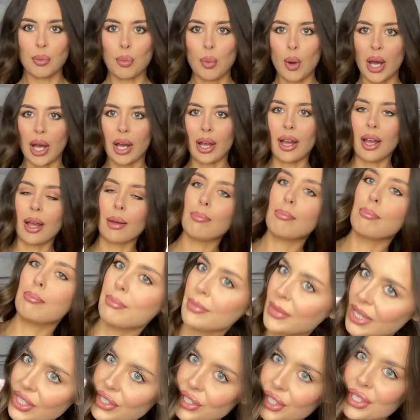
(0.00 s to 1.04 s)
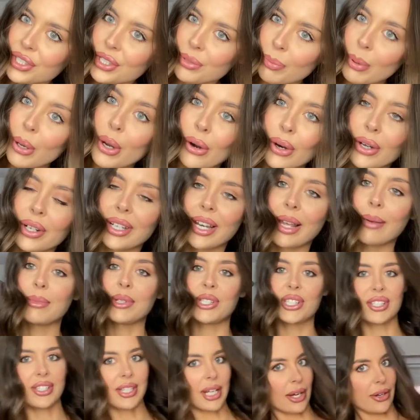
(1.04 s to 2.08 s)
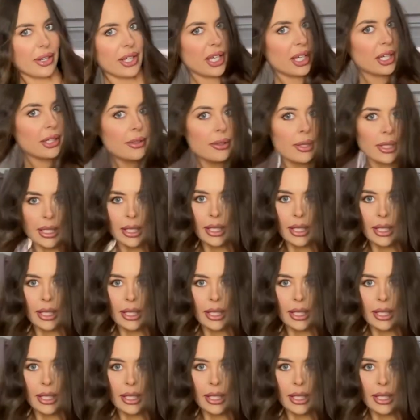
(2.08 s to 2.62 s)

were a mission to put on, let me just tell you.